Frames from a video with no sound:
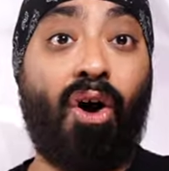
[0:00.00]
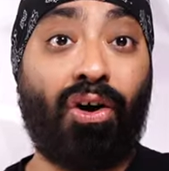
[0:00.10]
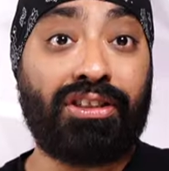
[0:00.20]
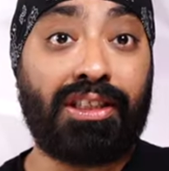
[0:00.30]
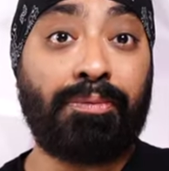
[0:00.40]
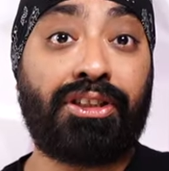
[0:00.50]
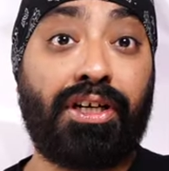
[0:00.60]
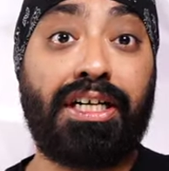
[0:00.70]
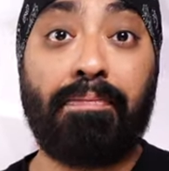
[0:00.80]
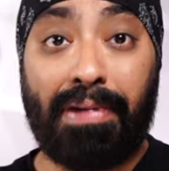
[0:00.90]
awesome
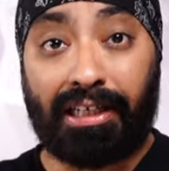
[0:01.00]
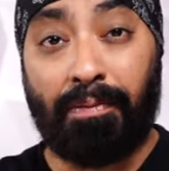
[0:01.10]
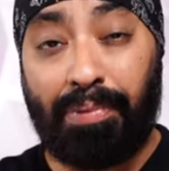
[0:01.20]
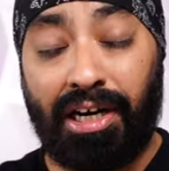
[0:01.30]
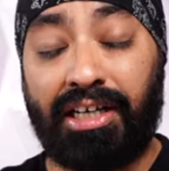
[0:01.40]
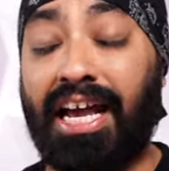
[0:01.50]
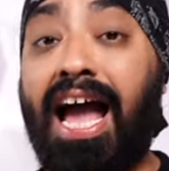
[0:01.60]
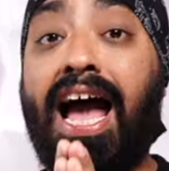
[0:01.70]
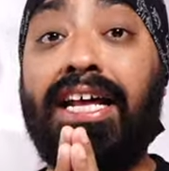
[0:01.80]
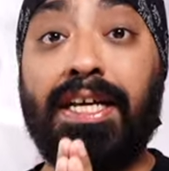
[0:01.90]
sturdy metal build
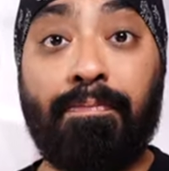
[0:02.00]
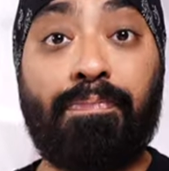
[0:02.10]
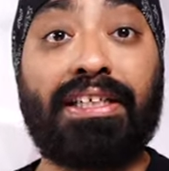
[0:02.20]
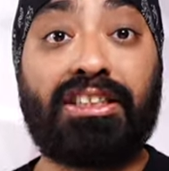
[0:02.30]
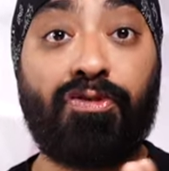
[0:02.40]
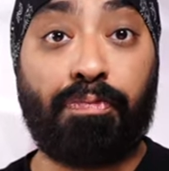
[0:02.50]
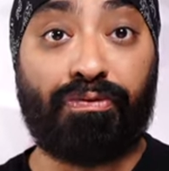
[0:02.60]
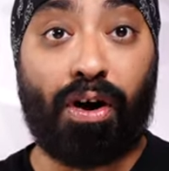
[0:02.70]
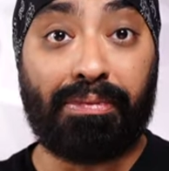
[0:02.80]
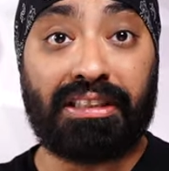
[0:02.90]
and impressive
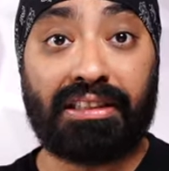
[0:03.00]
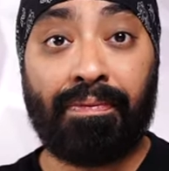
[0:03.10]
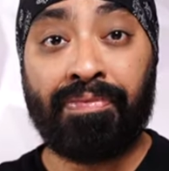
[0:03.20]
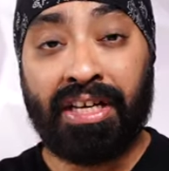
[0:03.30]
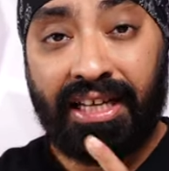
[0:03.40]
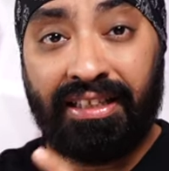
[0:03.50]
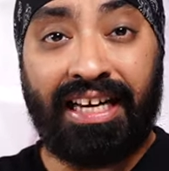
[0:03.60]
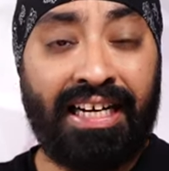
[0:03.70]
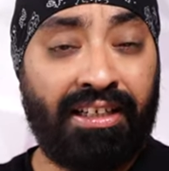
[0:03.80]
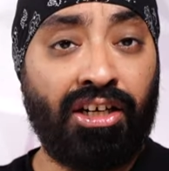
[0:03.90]
performance. The
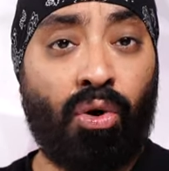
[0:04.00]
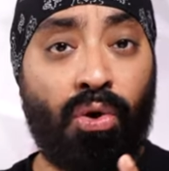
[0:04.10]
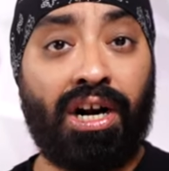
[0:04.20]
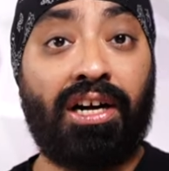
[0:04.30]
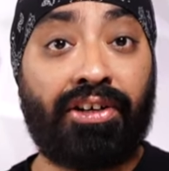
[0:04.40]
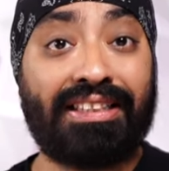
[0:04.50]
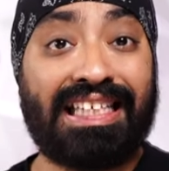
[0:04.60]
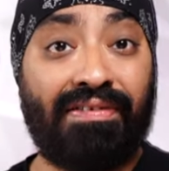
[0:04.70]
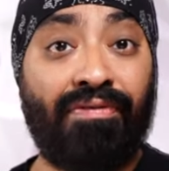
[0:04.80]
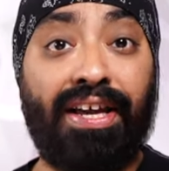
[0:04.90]
Intel Core Ultra
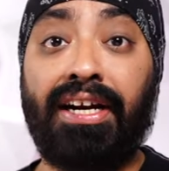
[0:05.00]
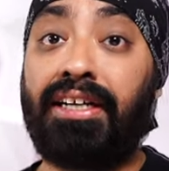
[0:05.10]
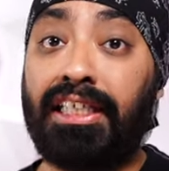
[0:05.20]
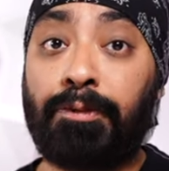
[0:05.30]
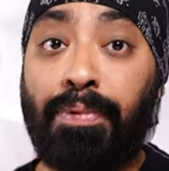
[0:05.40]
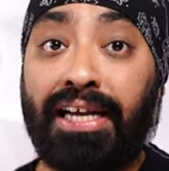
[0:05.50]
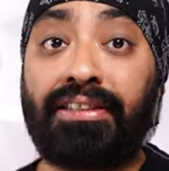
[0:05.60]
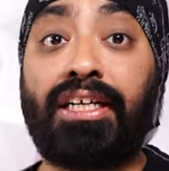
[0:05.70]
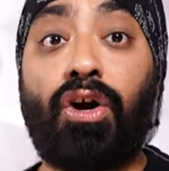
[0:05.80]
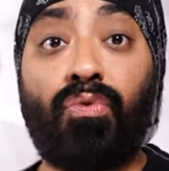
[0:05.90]
7 variant is
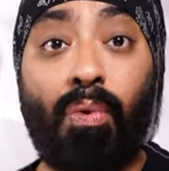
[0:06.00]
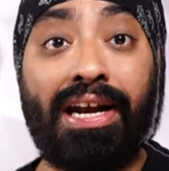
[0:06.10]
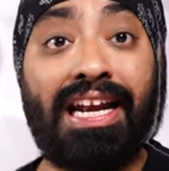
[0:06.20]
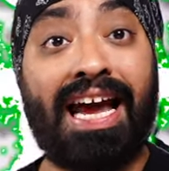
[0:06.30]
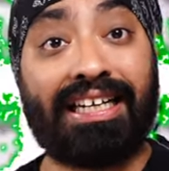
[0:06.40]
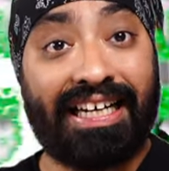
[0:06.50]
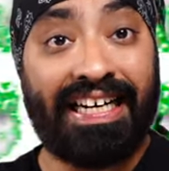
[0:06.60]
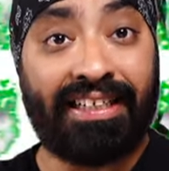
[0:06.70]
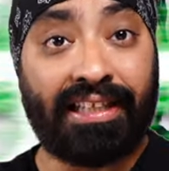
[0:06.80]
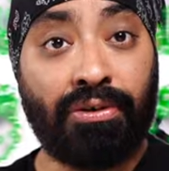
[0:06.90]
priced around
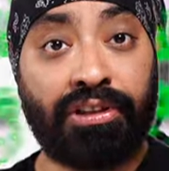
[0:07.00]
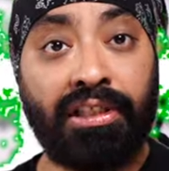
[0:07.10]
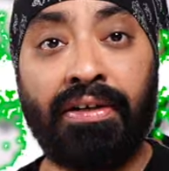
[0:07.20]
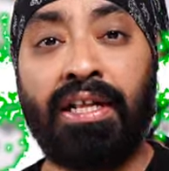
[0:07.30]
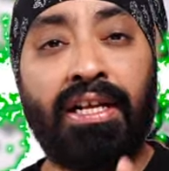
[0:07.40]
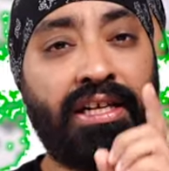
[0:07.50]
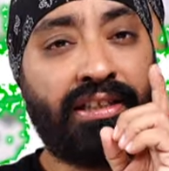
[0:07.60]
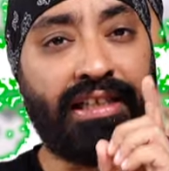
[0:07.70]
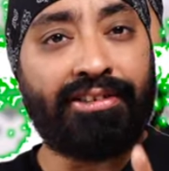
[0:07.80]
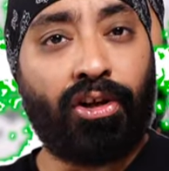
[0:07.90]
1,08,000.
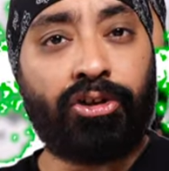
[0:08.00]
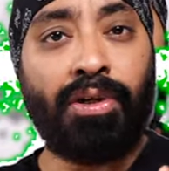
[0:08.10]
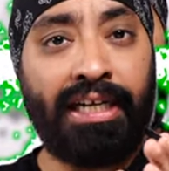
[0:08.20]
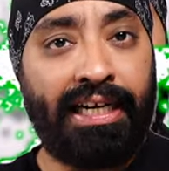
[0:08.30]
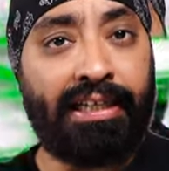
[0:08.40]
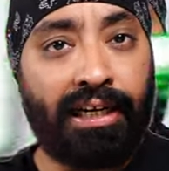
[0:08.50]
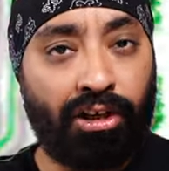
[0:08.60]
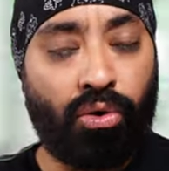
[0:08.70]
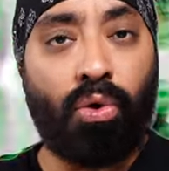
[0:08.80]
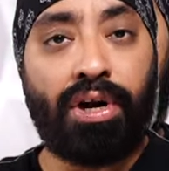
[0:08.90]
There's also an Intel
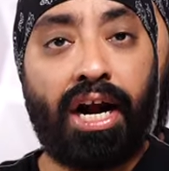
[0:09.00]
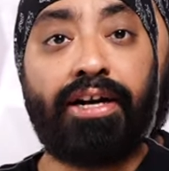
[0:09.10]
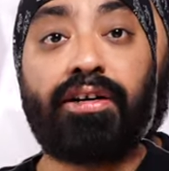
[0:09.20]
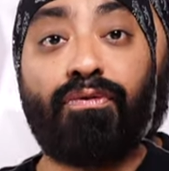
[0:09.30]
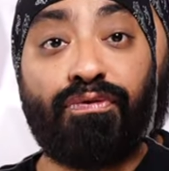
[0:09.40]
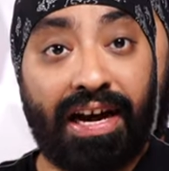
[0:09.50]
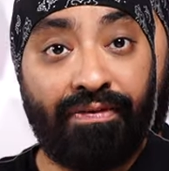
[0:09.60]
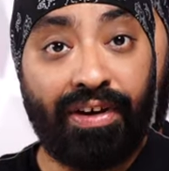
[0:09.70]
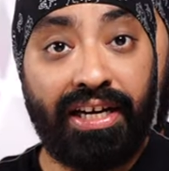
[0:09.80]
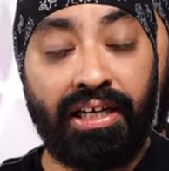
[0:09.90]
Core Ultra
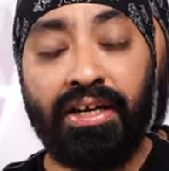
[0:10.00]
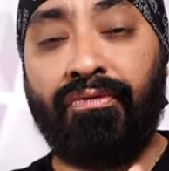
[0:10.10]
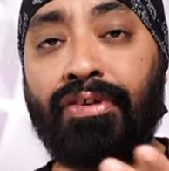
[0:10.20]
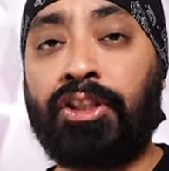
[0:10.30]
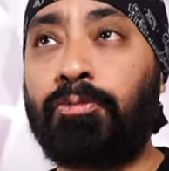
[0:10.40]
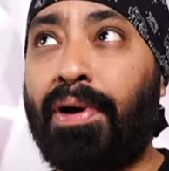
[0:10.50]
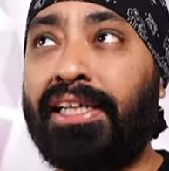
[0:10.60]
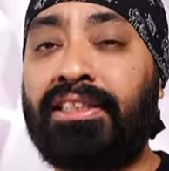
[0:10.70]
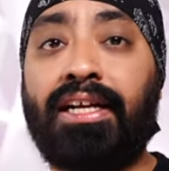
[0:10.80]
5 variant which is priced